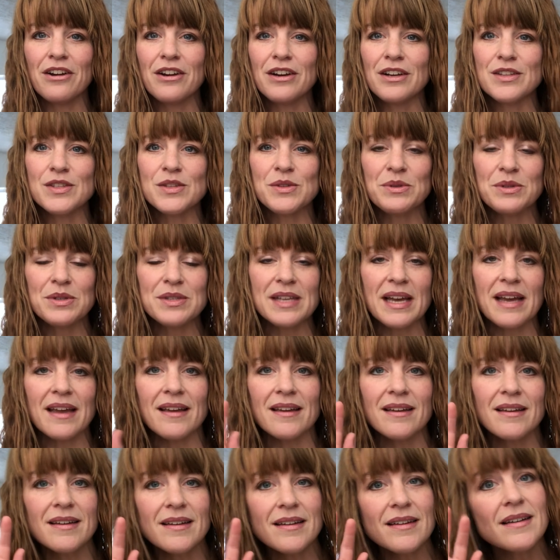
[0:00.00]
And as soon as
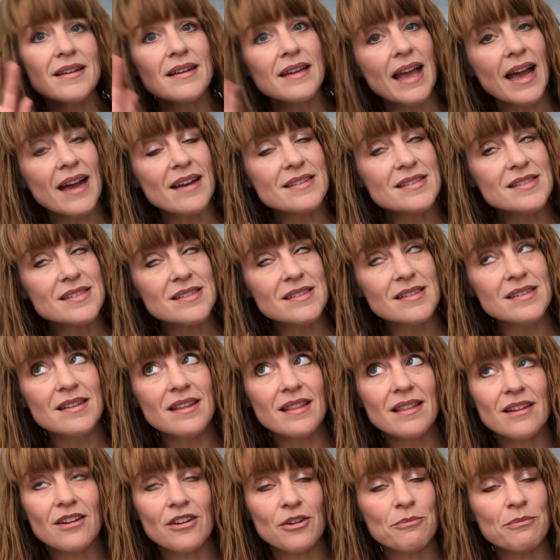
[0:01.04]
I cast
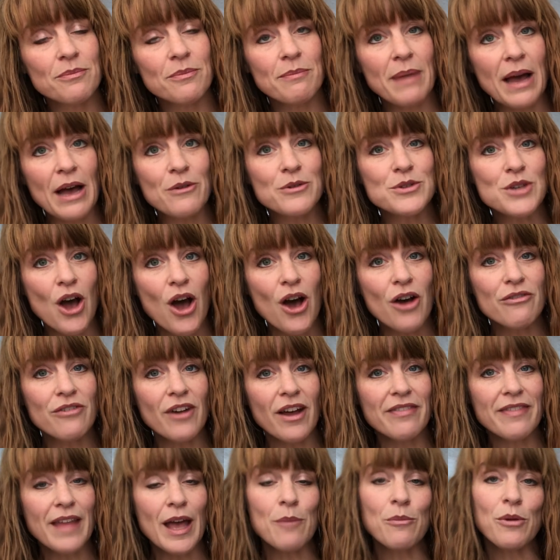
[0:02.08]
or bound off
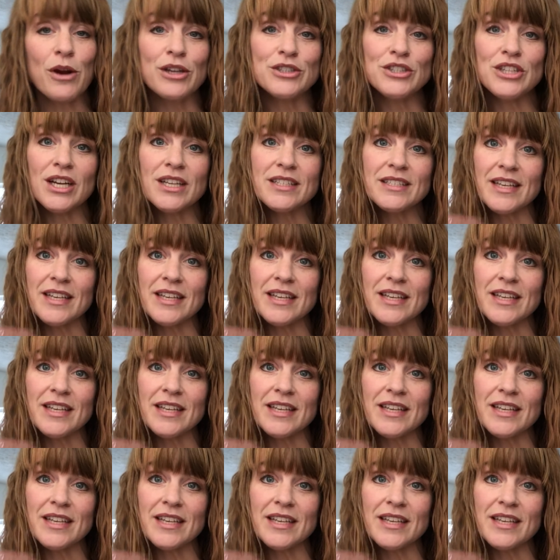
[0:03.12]
on that project,